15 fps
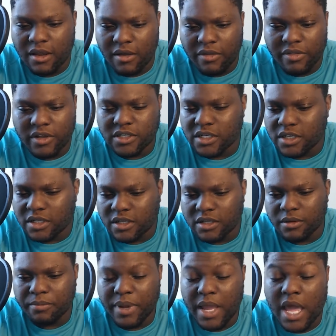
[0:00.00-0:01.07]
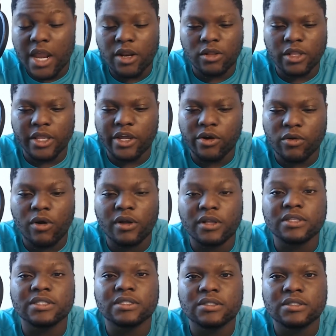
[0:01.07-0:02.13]
there's a panel later
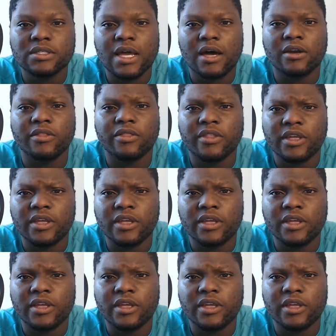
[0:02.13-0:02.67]
on down in the